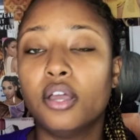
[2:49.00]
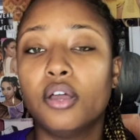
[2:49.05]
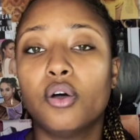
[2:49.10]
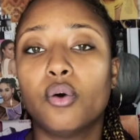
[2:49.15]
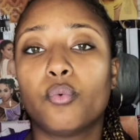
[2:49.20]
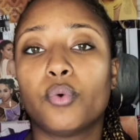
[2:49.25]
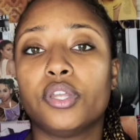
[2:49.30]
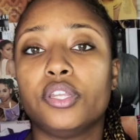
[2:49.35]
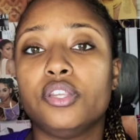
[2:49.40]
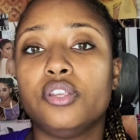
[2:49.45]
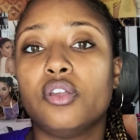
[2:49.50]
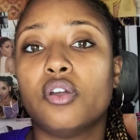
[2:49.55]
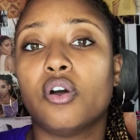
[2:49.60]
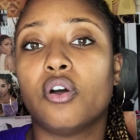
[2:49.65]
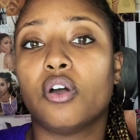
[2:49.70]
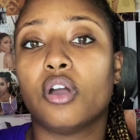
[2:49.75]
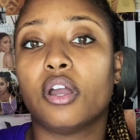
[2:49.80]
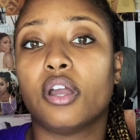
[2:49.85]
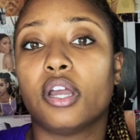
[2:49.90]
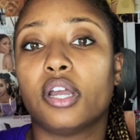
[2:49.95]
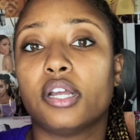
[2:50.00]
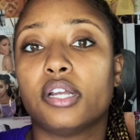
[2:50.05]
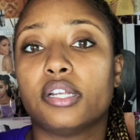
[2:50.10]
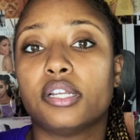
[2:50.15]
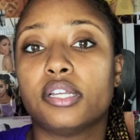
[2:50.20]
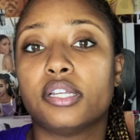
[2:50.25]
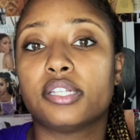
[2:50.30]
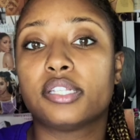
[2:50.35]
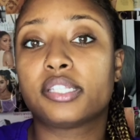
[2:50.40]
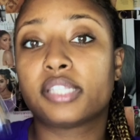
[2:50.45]
when your
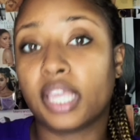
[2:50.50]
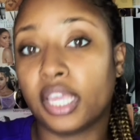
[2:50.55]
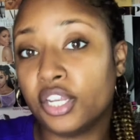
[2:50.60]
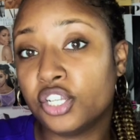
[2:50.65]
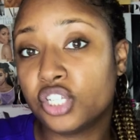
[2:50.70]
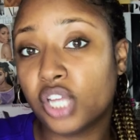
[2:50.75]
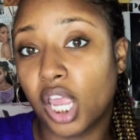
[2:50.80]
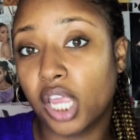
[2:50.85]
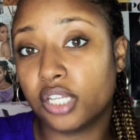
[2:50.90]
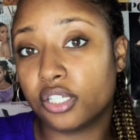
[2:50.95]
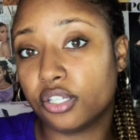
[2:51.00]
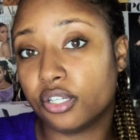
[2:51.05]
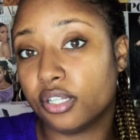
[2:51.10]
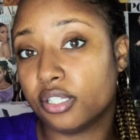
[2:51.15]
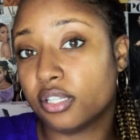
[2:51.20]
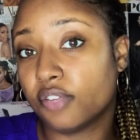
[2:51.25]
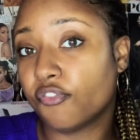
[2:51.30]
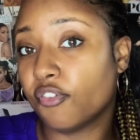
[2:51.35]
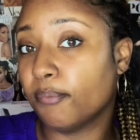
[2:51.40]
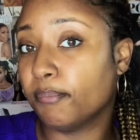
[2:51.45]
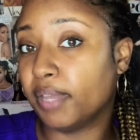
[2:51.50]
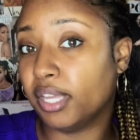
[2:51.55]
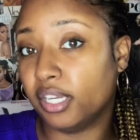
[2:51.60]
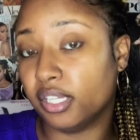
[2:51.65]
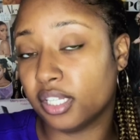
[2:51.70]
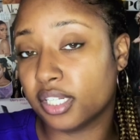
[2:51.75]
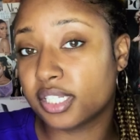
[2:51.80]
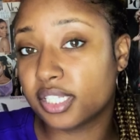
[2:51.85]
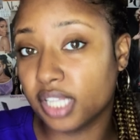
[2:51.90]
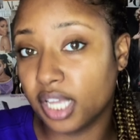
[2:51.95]
skin changes from being in the
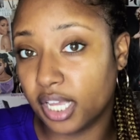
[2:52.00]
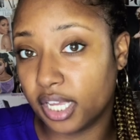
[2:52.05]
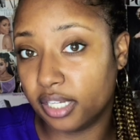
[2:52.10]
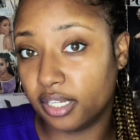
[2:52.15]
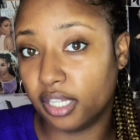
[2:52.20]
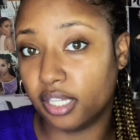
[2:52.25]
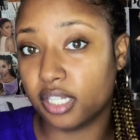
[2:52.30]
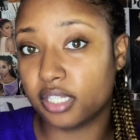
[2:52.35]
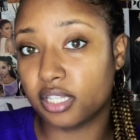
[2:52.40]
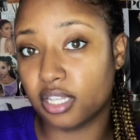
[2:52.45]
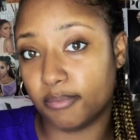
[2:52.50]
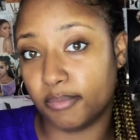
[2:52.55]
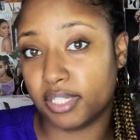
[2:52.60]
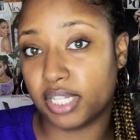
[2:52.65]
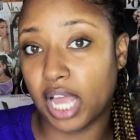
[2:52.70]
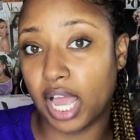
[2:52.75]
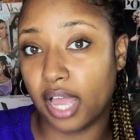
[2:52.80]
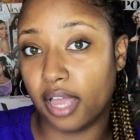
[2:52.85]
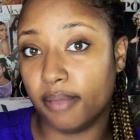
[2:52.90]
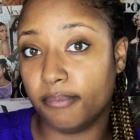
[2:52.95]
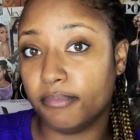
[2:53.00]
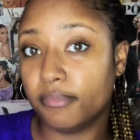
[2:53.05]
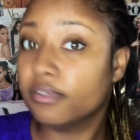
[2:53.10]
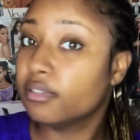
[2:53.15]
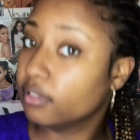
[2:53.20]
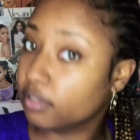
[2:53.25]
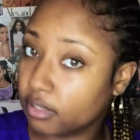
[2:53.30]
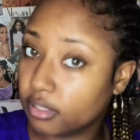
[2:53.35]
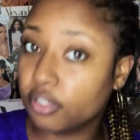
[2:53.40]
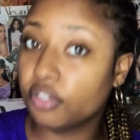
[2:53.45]
sun in the summertime,
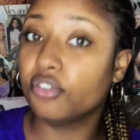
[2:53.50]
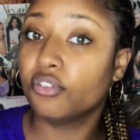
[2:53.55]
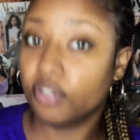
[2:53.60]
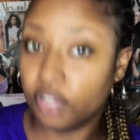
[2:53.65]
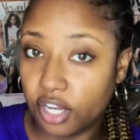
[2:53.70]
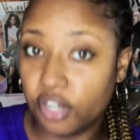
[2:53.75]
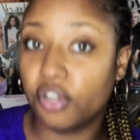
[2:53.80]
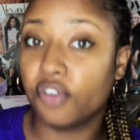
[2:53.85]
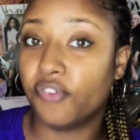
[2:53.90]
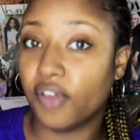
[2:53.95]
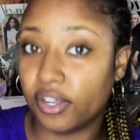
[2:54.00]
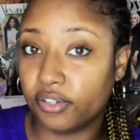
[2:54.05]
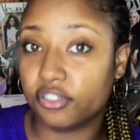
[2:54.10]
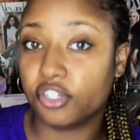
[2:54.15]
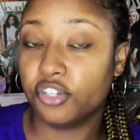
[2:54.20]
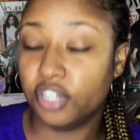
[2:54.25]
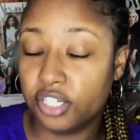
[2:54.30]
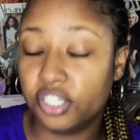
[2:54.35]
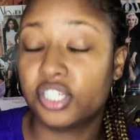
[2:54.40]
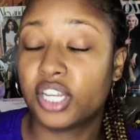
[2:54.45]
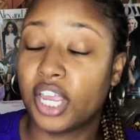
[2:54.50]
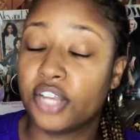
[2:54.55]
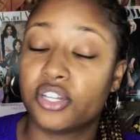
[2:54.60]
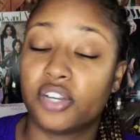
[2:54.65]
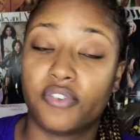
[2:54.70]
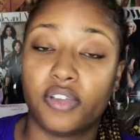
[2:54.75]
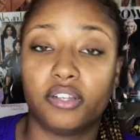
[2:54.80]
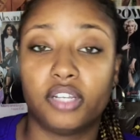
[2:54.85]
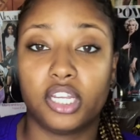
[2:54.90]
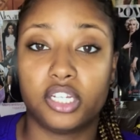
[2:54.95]
you need to change your
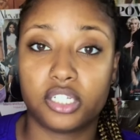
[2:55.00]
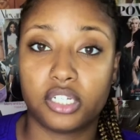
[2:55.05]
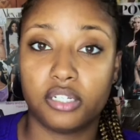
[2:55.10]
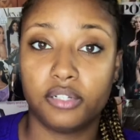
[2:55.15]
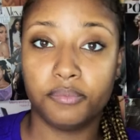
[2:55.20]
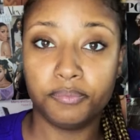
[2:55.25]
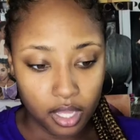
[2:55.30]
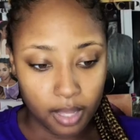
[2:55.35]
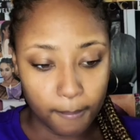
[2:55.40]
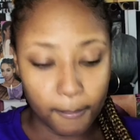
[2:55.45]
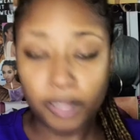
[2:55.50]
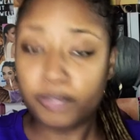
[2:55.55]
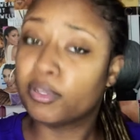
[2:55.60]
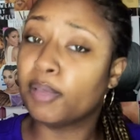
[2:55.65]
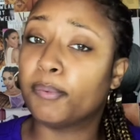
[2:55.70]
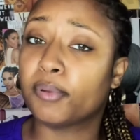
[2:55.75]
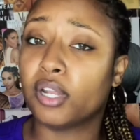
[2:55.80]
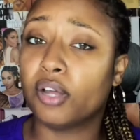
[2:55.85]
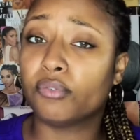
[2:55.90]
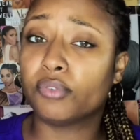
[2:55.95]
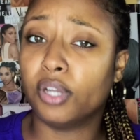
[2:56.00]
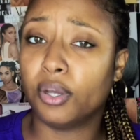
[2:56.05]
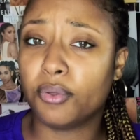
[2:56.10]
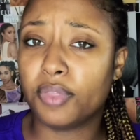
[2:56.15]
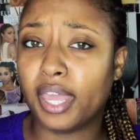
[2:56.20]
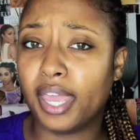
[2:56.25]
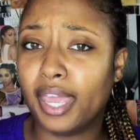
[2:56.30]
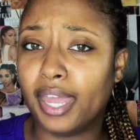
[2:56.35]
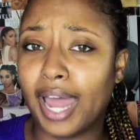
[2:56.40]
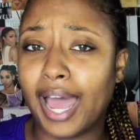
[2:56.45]
foundation. Most people don't know
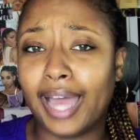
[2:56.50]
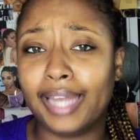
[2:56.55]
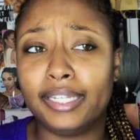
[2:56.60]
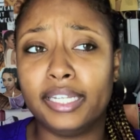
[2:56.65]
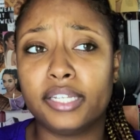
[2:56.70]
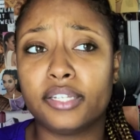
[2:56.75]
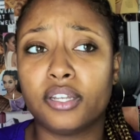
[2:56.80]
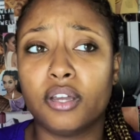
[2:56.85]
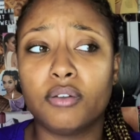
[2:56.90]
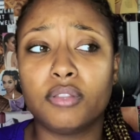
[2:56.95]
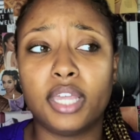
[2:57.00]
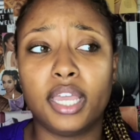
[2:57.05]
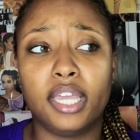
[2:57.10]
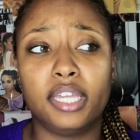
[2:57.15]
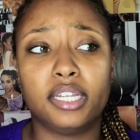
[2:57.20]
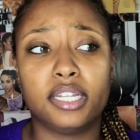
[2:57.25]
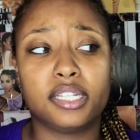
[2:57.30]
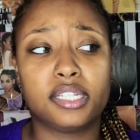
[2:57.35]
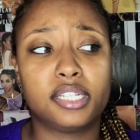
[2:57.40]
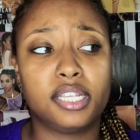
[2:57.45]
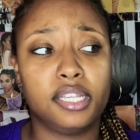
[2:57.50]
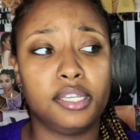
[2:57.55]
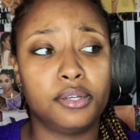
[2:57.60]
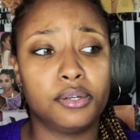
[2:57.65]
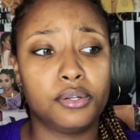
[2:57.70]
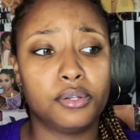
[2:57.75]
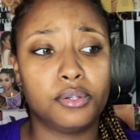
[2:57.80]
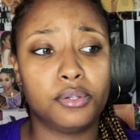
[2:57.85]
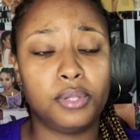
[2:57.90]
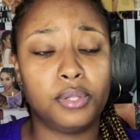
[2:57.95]
that. I didn't know that
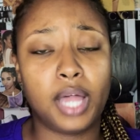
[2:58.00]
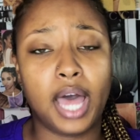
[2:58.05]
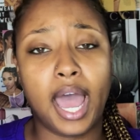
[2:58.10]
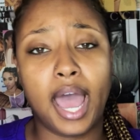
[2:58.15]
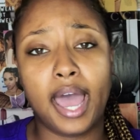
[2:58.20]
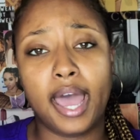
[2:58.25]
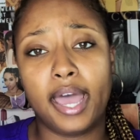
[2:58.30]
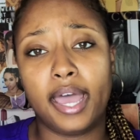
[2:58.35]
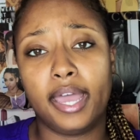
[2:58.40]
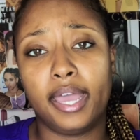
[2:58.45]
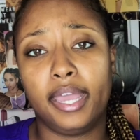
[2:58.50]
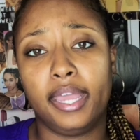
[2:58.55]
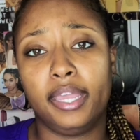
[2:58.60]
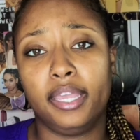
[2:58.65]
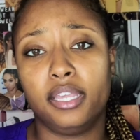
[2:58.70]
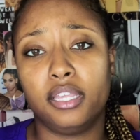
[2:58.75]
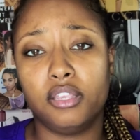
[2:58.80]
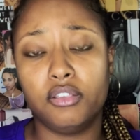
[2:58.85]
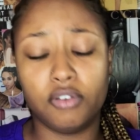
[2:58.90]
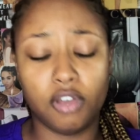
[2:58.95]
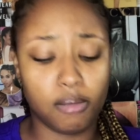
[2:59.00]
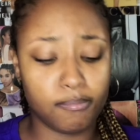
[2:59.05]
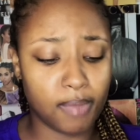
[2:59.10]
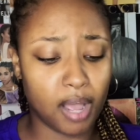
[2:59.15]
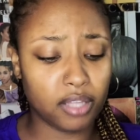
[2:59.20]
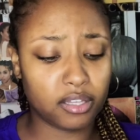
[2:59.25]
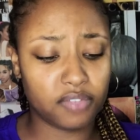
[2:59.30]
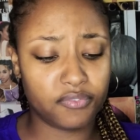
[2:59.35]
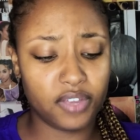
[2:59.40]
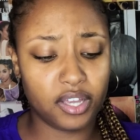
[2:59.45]
until I, bought
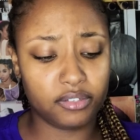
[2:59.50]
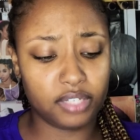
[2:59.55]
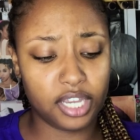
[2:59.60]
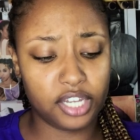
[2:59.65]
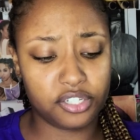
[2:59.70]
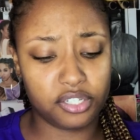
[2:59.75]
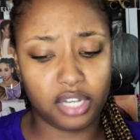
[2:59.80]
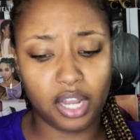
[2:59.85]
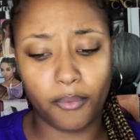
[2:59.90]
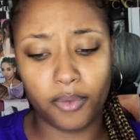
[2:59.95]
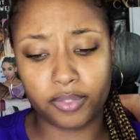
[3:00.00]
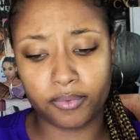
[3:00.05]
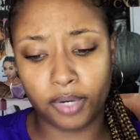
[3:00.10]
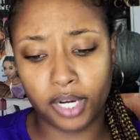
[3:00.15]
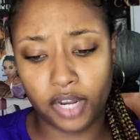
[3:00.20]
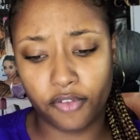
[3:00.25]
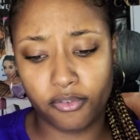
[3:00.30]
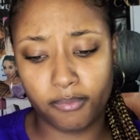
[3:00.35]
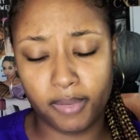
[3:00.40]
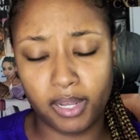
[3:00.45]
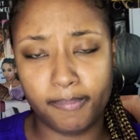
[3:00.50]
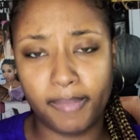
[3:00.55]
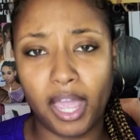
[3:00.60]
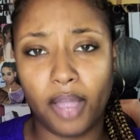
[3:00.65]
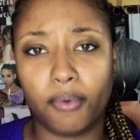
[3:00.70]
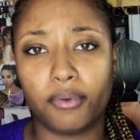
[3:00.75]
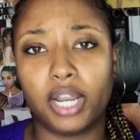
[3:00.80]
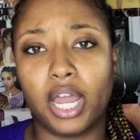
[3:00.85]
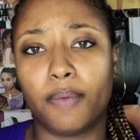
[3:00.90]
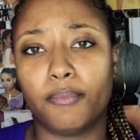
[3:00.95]
the foundation that was working for me back
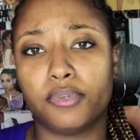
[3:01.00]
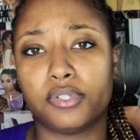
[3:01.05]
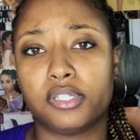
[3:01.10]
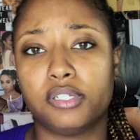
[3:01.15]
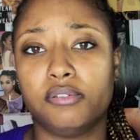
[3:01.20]
when I was